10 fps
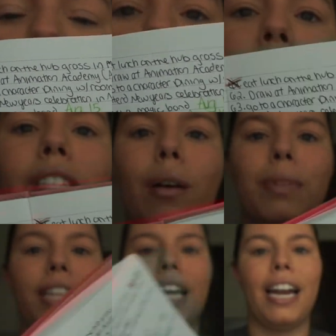was
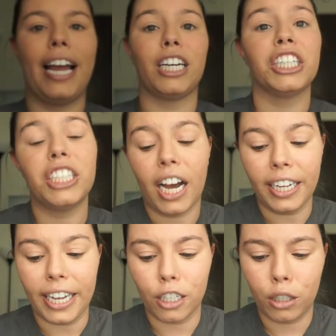something that I could
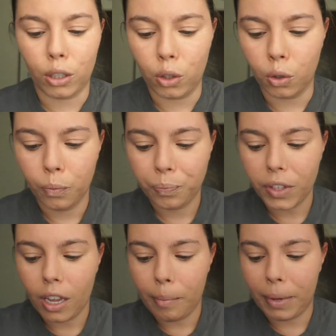not get to
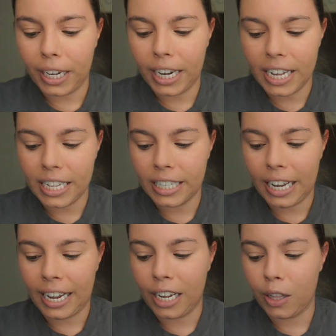because
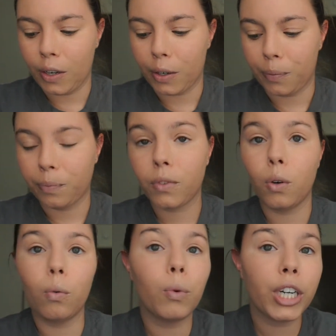I either
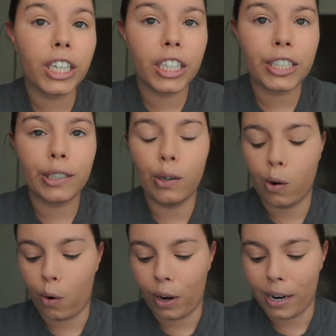worked
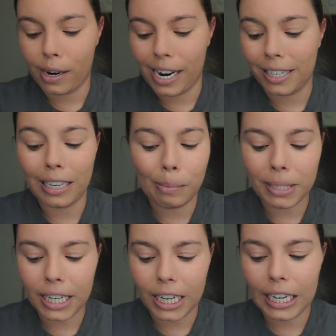or I
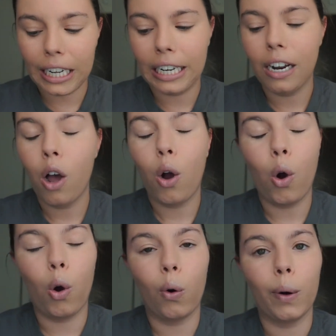slept in,
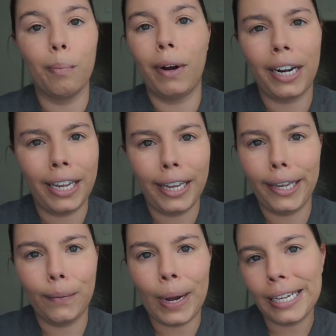or
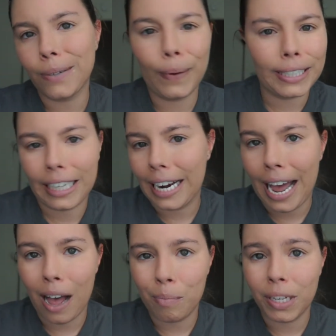money wise it wasn't gonna
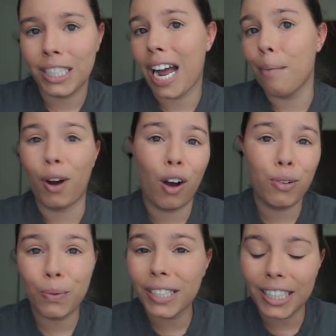happen, time off
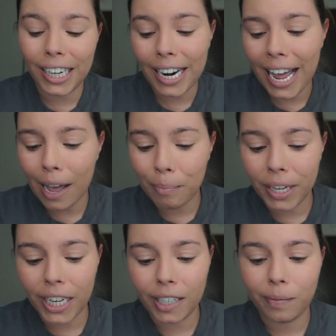it wasn't gonna
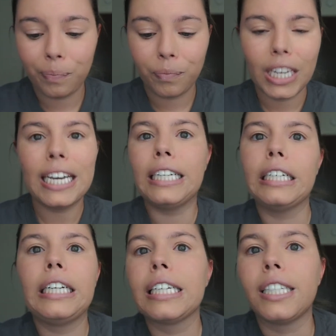happen, it
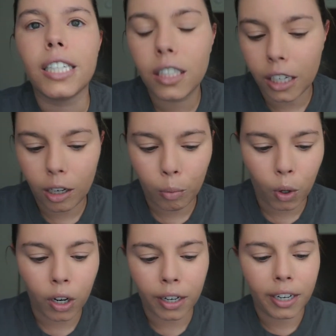didn't exist
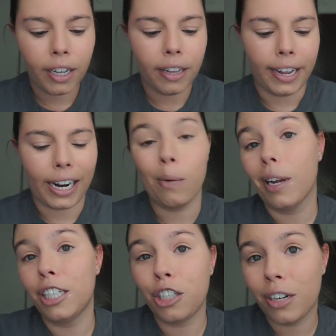anymore. Like I
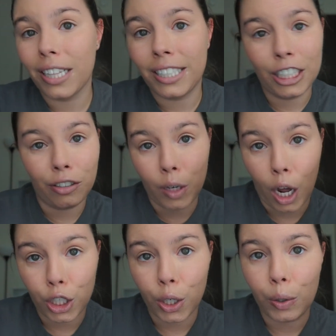wanted to try the secret
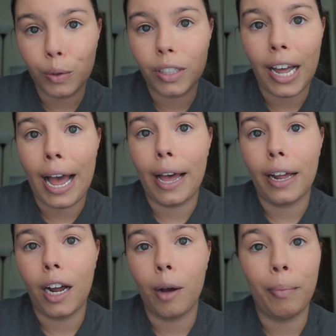nachos
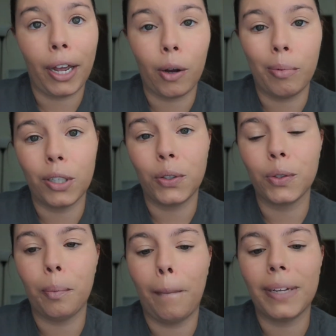at Pecos
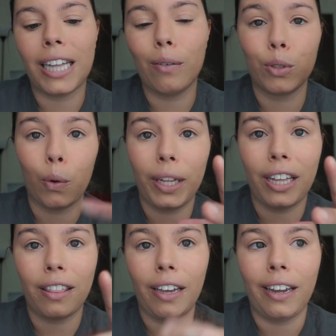Bills, but that was only a
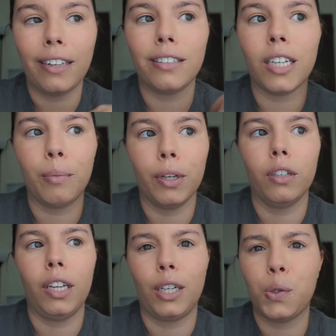thing in
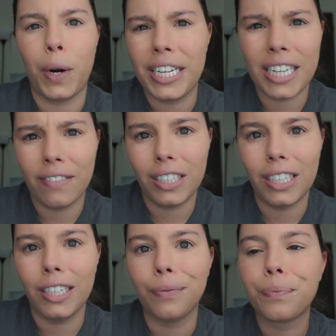summer like
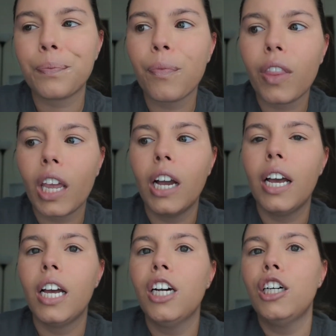2017,
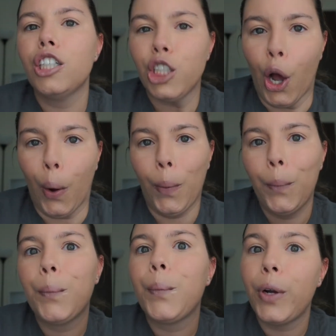so
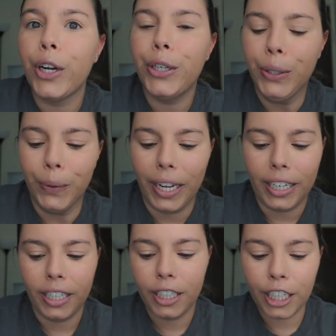couldn't do
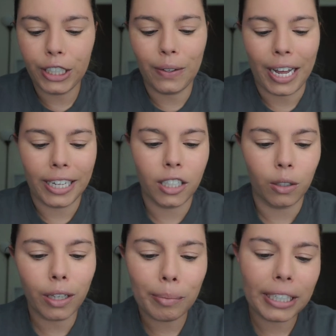that. So
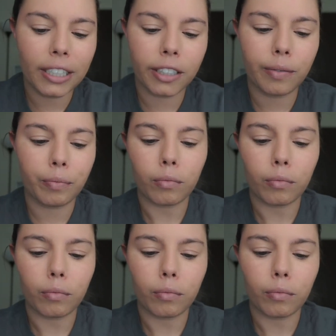some things